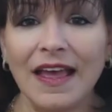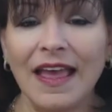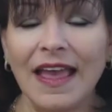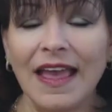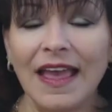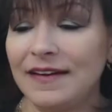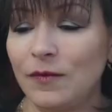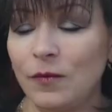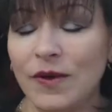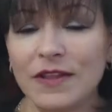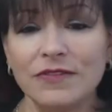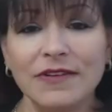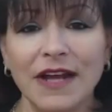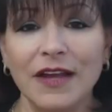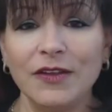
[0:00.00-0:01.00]
And
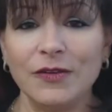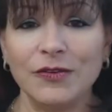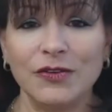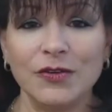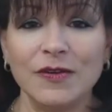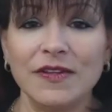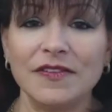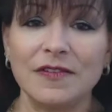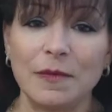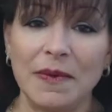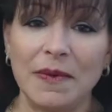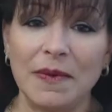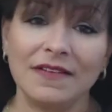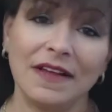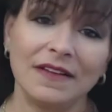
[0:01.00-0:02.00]
whether or not you do this
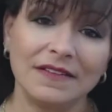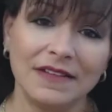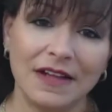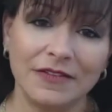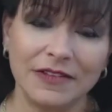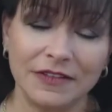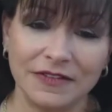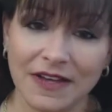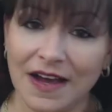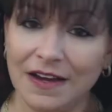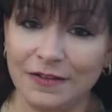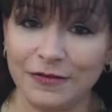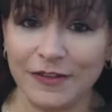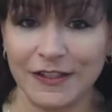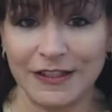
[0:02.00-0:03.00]
depends on the level of
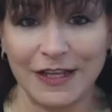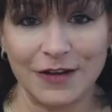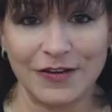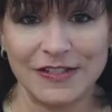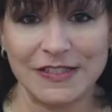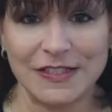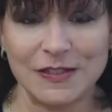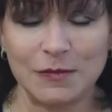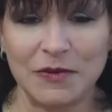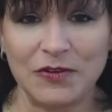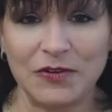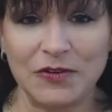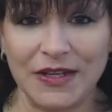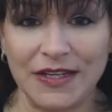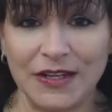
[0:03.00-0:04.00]
conflict there exists
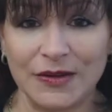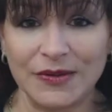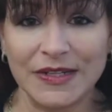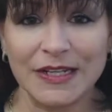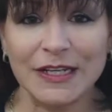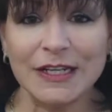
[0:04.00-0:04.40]
between you.